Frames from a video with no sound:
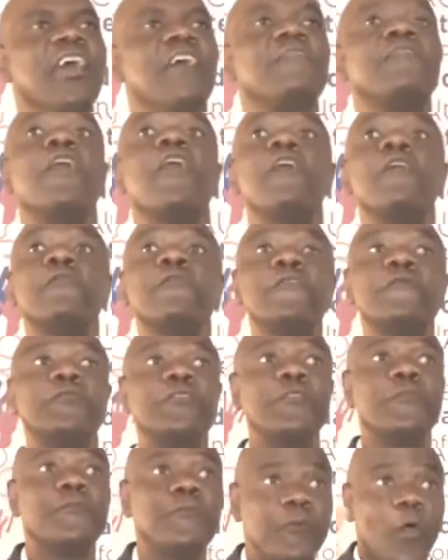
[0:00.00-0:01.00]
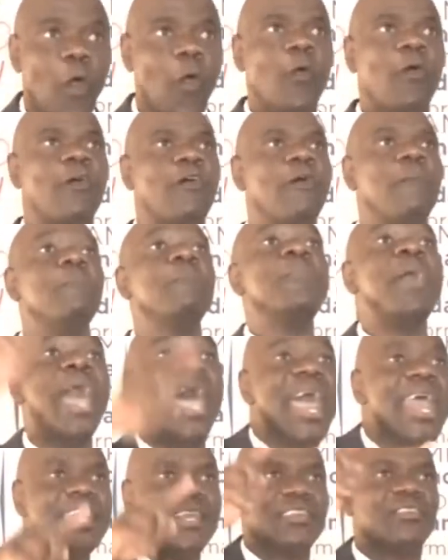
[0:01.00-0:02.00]
have 54
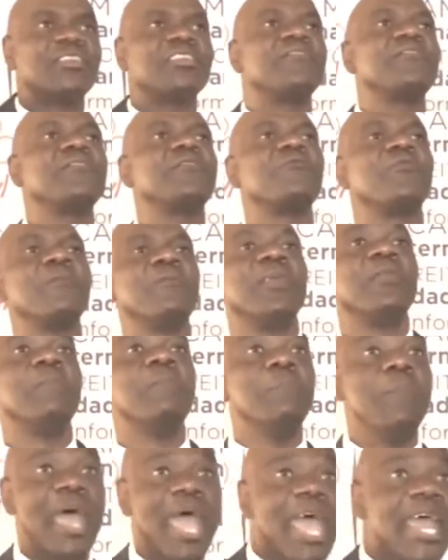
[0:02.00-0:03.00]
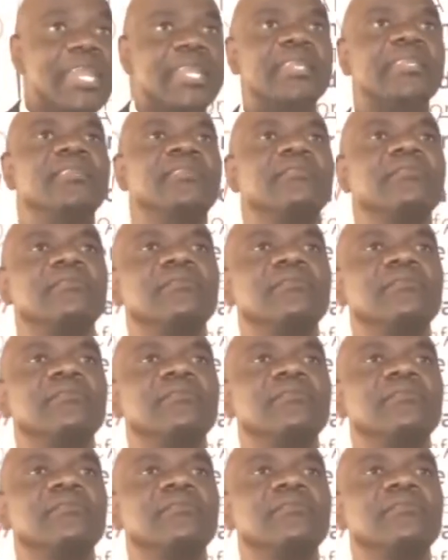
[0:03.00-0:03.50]
men, not even women, men